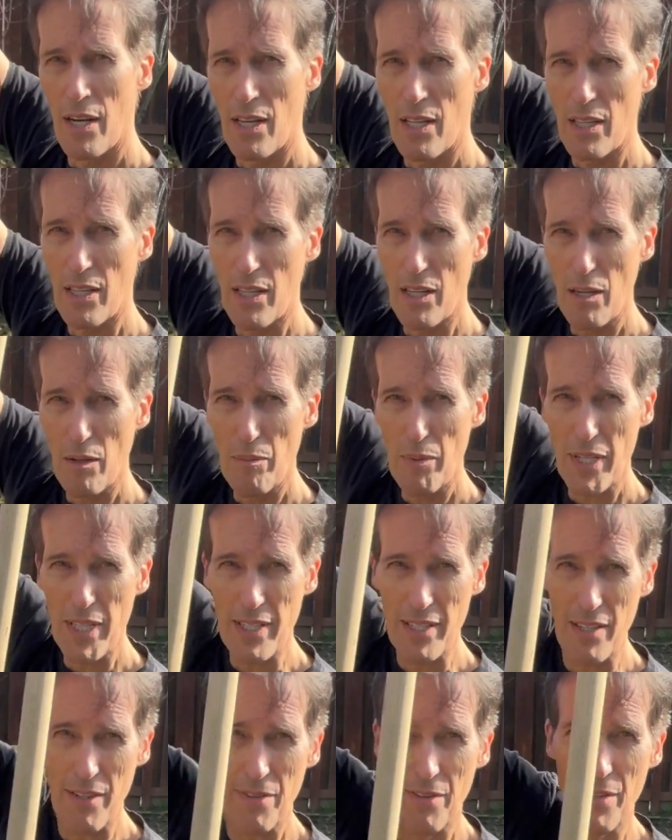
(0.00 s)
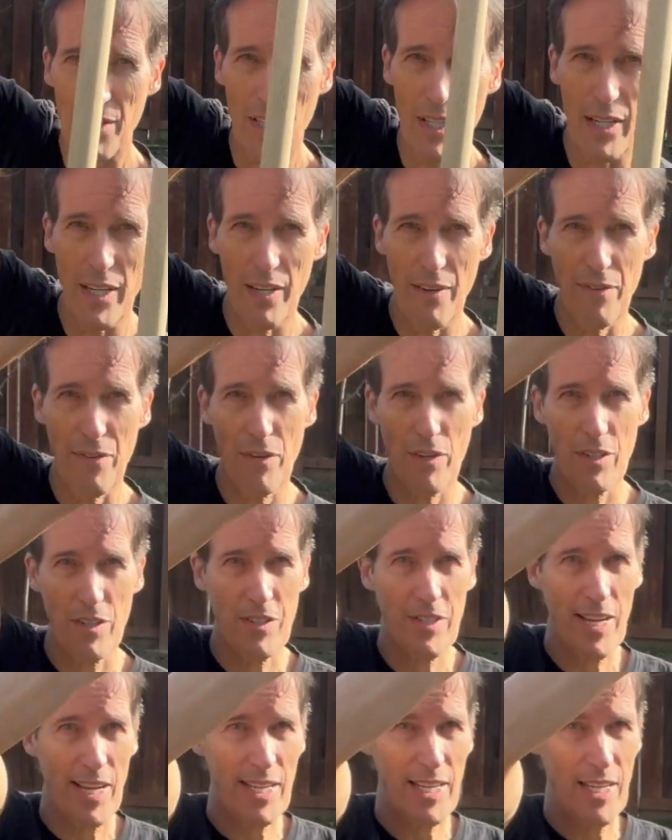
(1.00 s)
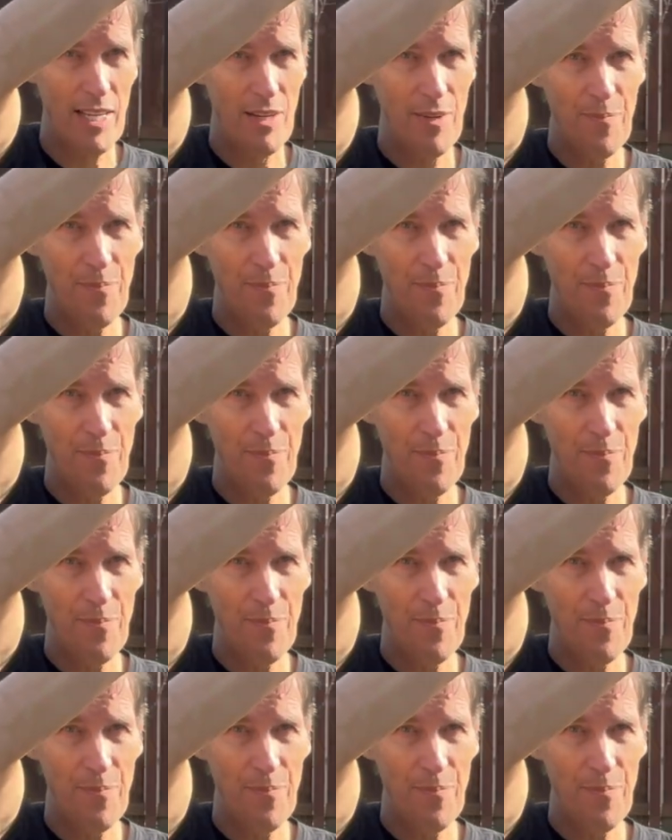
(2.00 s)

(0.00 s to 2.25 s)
a little bit differently for a second.